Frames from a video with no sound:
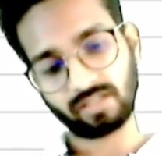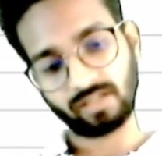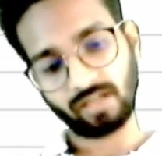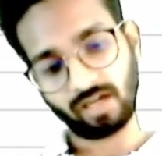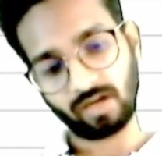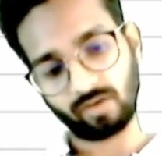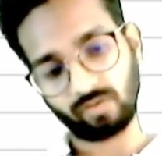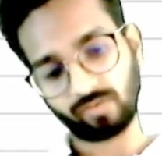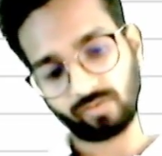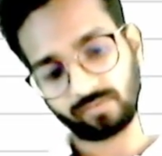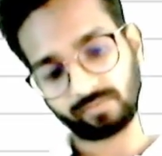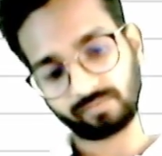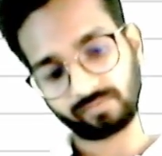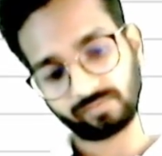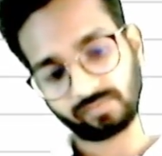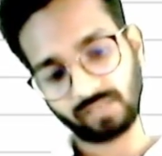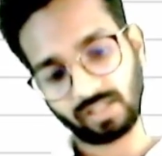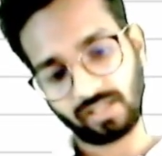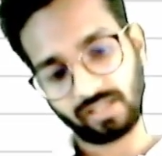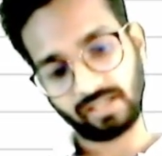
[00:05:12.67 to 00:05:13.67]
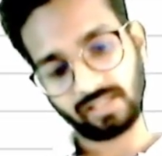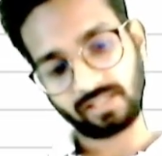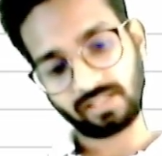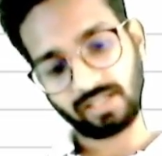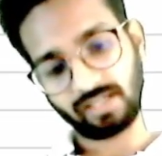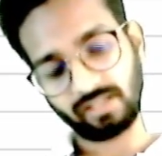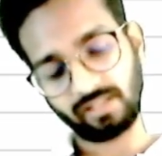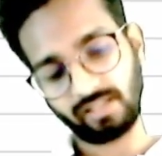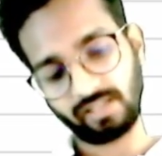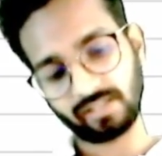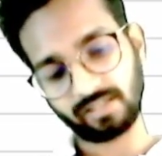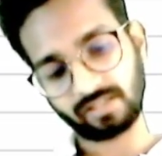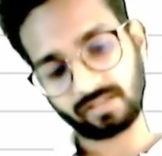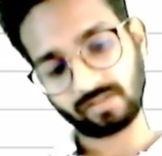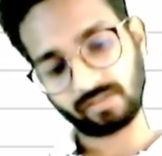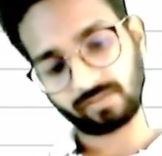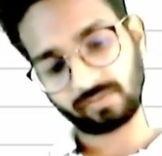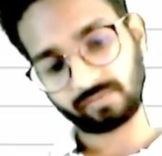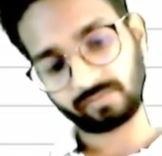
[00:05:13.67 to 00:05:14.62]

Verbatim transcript: Now understand this